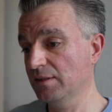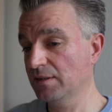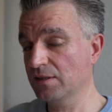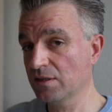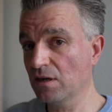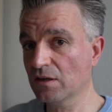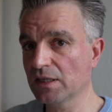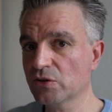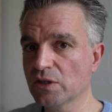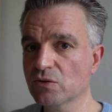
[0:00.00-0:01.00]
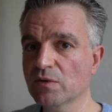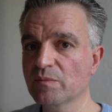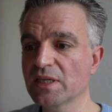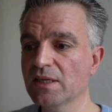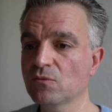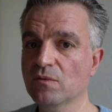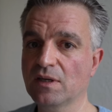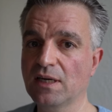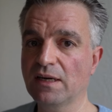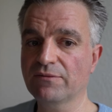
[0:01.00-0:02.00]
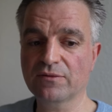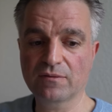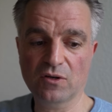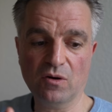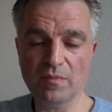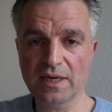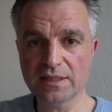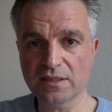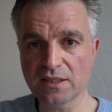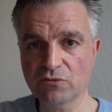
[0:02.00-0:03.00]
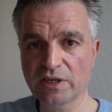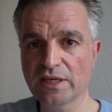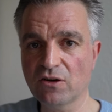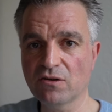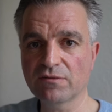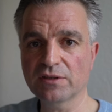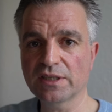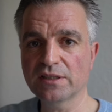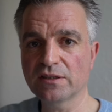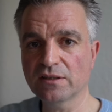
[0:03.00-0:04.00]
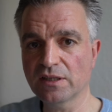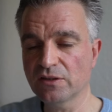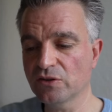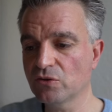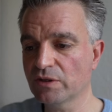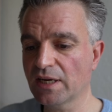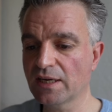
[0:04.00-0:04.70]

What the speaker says: The stark contrast with me, I've got my degree over in the UK,